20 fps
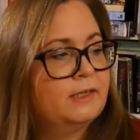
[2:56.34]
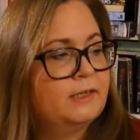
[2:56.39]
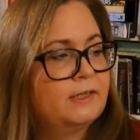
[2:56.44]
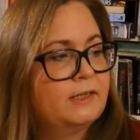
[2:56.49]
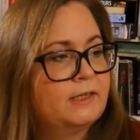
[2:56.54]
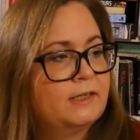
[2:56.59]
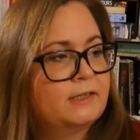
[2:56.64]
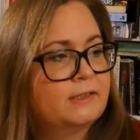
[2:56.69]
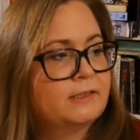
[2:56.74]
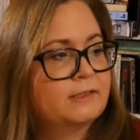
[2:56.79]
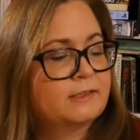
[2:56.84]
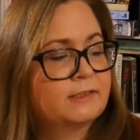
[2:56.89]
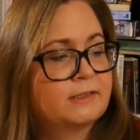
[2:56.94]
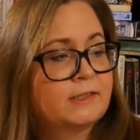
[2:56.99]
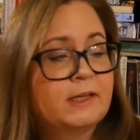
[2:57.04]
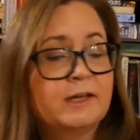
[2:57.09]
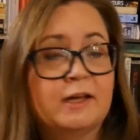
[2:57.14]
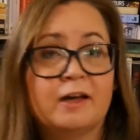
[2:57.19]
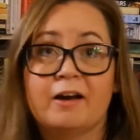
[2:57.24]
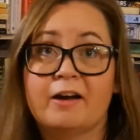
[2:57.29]
it's
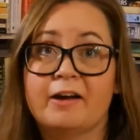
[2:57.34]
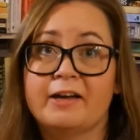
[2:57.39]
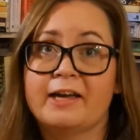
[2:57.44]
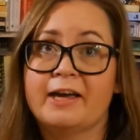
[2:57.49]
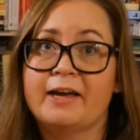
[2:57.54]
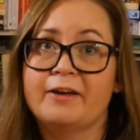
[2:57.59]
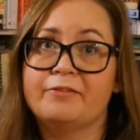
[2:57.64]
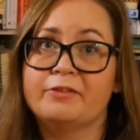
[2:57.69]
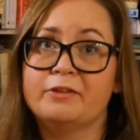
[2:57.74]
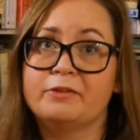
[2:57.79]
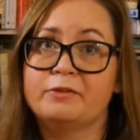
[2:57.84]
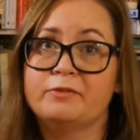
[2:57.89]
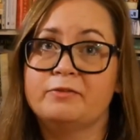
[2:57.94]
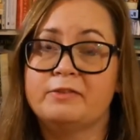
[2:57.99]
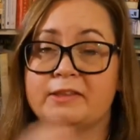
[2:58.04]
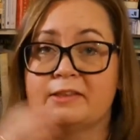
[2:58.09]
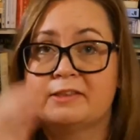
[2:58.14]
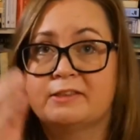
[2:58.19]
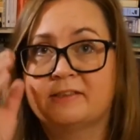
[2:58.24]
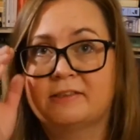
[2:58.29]
I have the
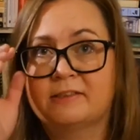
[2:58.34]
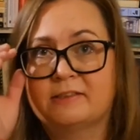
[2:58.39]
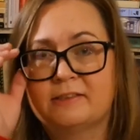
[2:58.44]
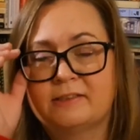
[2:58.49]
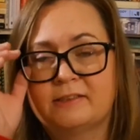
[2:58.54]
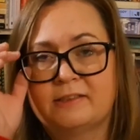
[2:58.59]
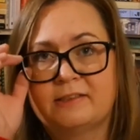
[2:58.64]
Norwegian